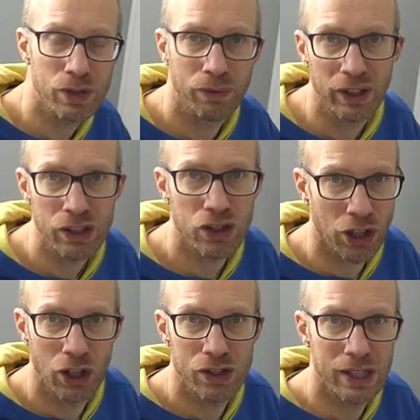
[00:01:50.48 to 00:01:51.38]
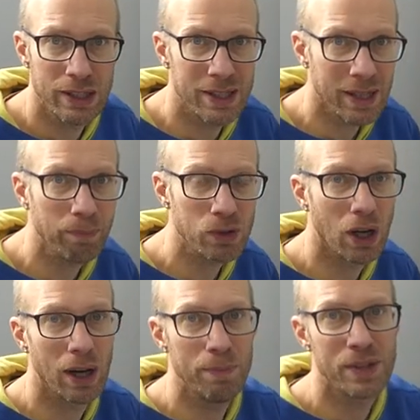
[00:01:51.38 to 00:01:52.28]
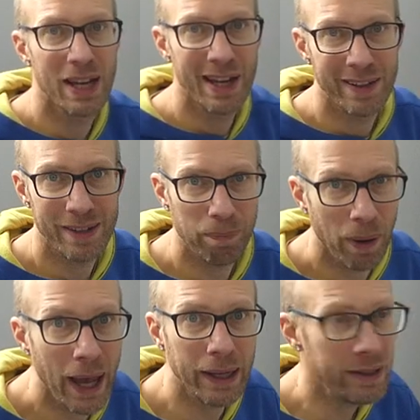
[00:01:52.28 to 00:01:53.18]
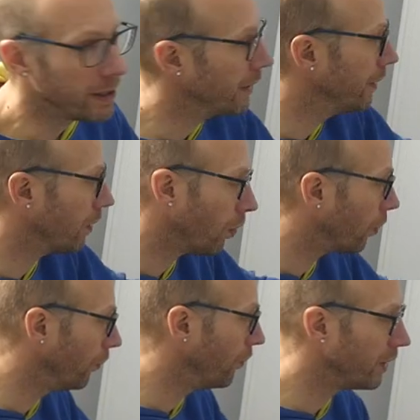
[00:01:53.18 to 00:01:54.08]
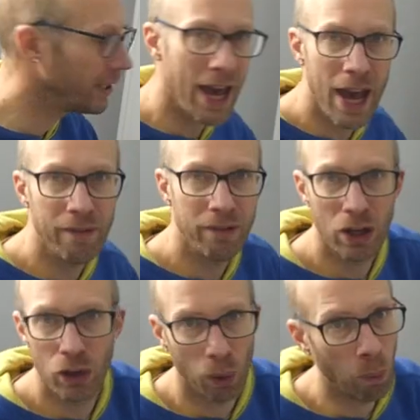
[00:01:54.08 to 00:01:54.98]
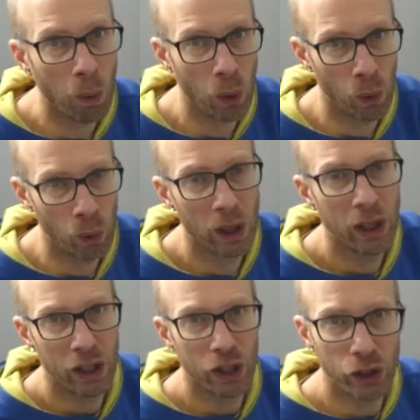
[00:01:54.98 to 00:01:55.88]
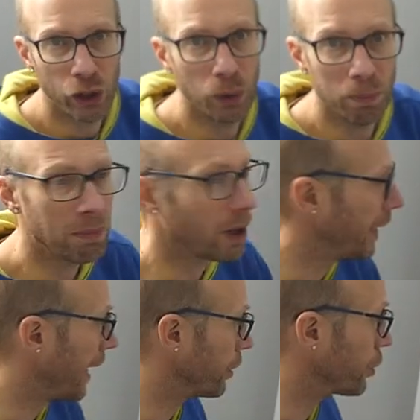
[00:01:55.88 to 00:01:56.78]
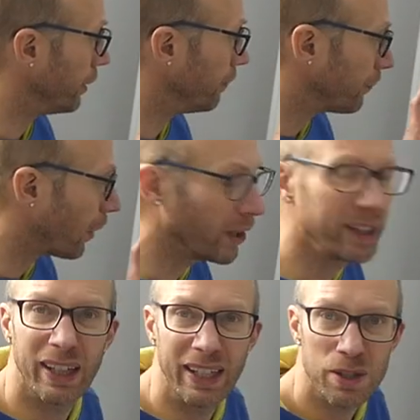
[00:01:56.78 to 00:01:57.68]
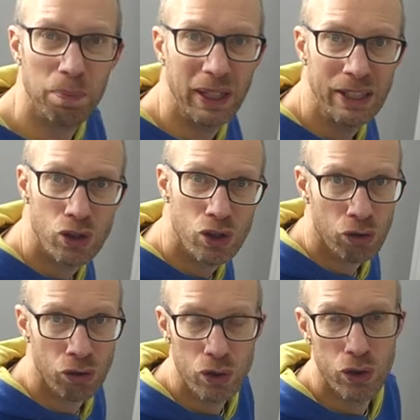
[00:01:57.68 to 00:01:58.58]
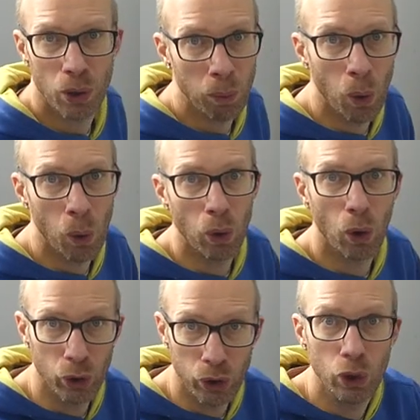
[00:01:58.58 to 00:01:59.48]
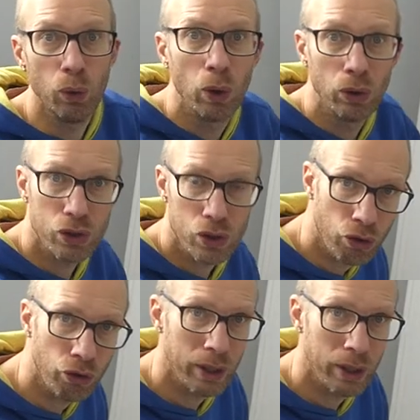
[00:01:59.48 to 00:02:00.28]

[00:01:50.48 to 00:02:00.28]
to fix skirting. Sometimes, depending on the area, the wall, you might actually find that it's been screwed to the wall or you want to screw